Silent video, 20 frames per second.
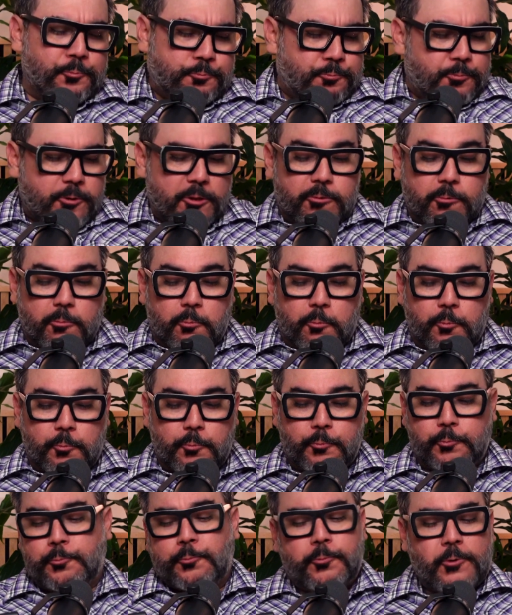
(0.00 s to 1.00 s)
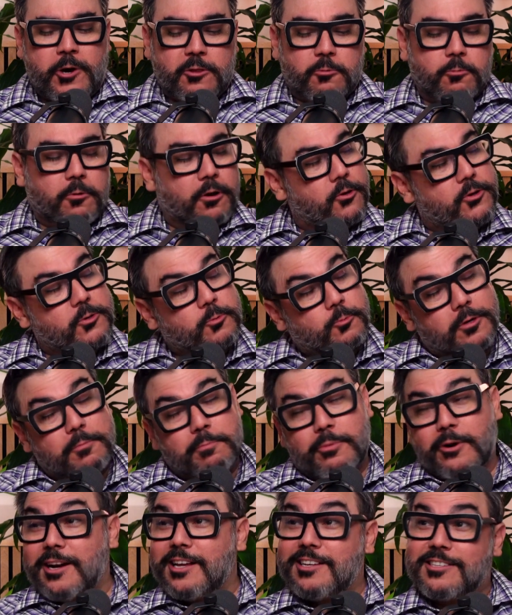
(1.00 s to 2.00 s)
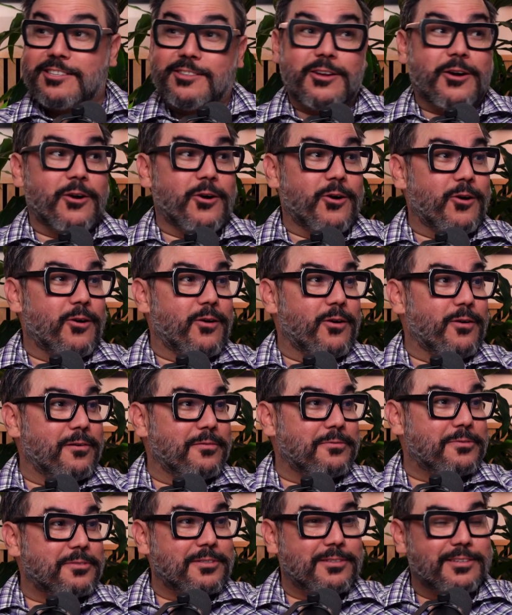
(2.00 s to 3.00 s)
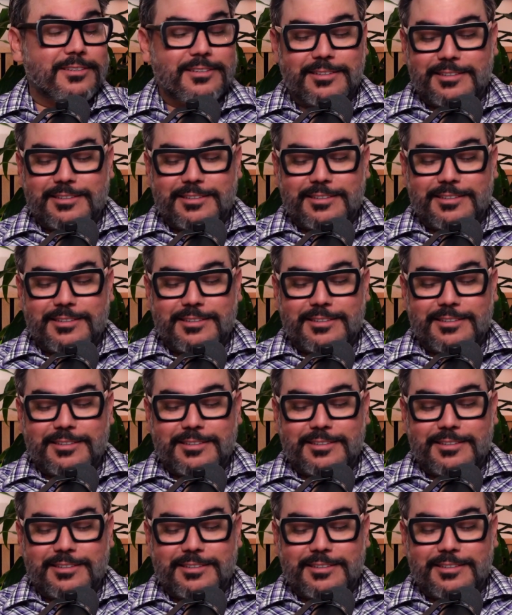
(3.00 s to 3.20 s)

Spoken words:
with one of those wood burning stoves,